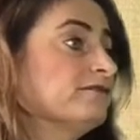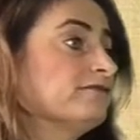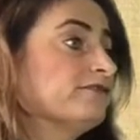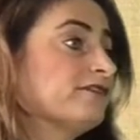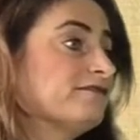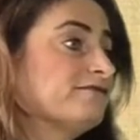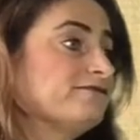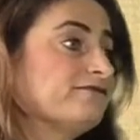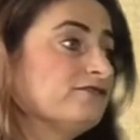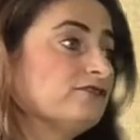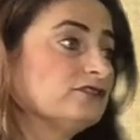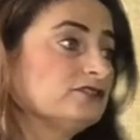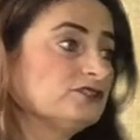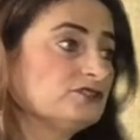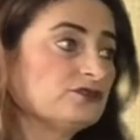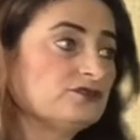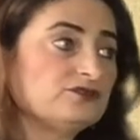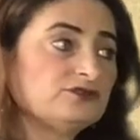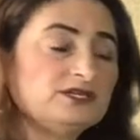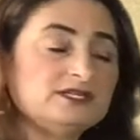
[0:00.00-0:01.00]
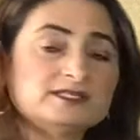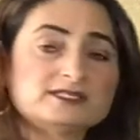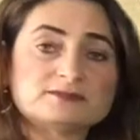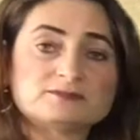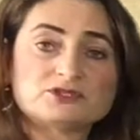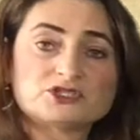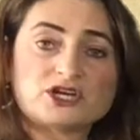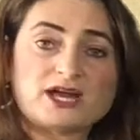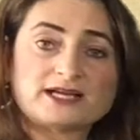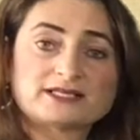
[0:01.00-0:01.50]
from 4 to 3
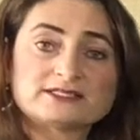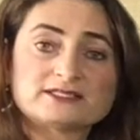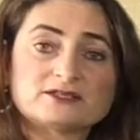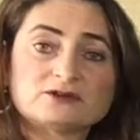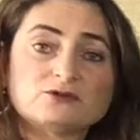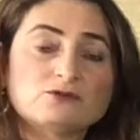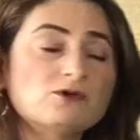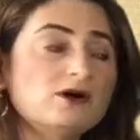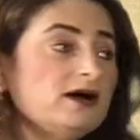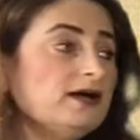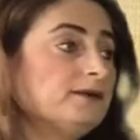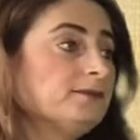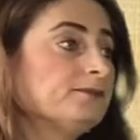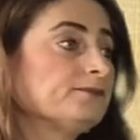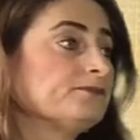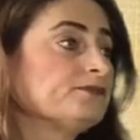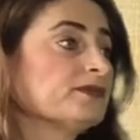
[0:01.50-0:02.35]
subtracting 1,